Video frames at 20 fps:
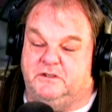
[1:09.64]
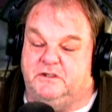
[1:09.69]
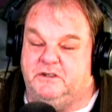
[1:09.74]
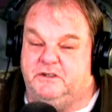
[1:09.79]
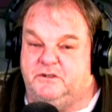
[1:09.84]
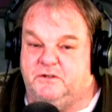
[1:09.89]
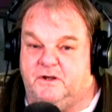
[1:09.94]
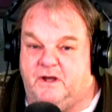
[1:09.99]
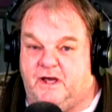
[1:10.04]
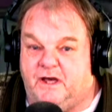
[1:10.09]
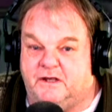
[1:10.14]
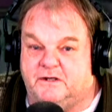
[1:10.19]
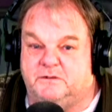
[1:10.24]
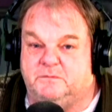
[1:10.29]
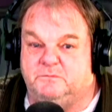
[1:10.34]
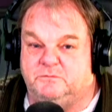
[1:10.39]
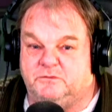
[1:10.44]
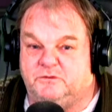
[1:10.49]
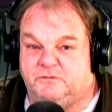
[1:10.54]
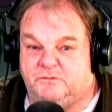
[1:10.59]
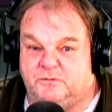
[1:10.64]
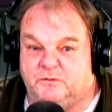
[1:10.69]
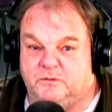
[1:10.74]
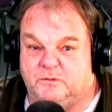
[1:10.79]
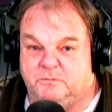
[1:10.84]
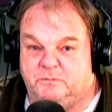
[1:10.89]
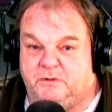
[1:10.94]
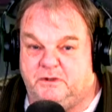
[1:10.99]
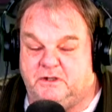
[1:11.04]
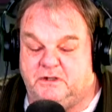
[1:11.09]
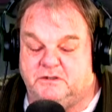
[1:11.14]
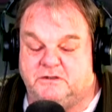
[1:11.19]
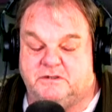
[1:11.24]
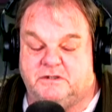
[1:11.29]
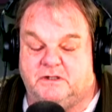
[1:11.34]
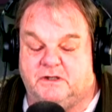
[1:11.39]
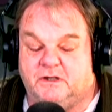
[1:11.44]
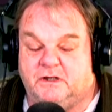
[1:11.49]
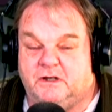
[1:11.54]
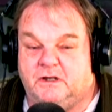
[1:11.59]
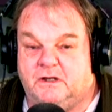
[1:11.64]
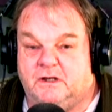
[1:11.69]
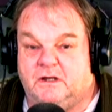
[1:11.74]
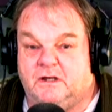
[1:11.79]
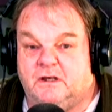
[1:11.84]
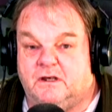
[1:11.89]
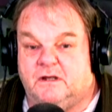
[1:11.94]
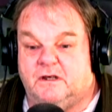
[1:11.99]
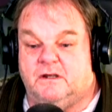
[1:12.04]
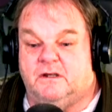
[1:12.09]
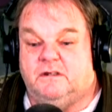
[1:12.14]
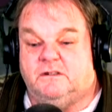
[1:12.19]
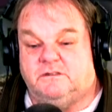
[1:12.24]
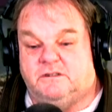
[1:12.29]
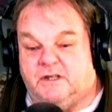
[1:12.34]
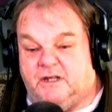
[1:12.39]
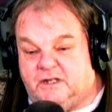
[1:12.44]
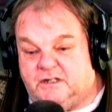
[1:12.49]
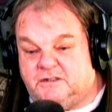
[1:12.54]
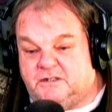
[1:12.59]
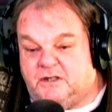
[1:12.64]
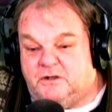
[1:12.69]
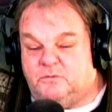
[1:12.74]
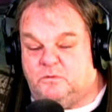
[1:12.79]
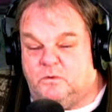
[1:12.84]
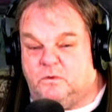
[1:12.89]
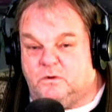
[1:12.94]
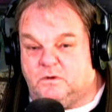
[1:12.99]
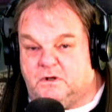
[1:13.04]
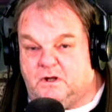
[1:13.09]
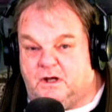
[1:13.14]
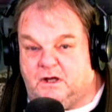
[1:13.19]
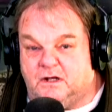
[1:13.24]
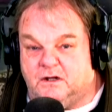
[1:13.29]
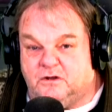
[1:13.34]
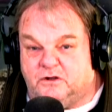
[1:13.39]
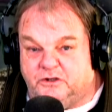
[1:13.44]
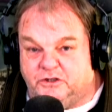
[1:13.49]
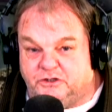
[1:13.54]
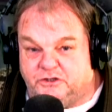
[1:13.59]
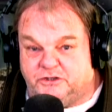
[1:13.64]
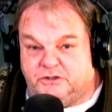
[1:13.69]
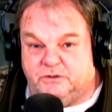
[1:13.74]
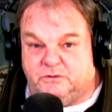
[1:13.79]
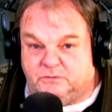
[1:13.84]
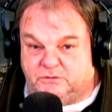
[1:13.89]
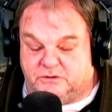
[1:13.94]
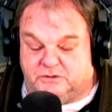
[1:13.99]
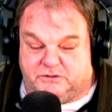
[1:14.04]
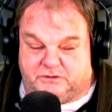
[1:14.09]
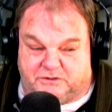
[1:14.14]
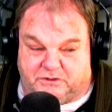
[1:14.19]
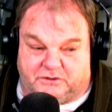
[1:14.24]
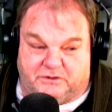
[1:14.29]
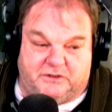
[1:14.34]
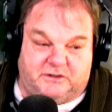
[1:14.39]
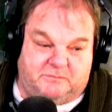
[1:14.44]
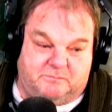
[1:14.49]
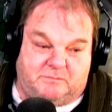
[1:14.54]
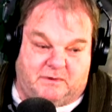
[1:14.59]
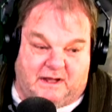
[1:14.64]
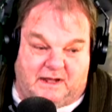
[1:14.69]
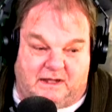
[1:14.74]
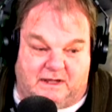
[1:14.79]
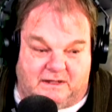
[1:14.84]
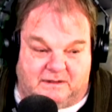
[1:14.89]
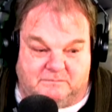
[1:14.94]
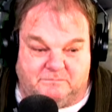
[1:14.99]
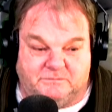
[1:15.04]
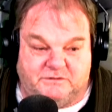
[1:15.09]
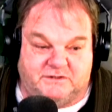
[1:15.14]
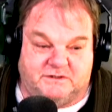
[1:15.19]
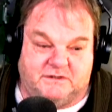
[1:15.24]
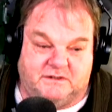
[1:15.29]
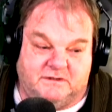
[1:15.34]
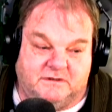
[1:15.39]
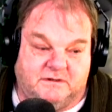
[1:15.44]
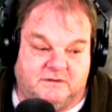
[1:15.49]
like your atoms for peace. The A-10 Warthog only shoots dirty bombs.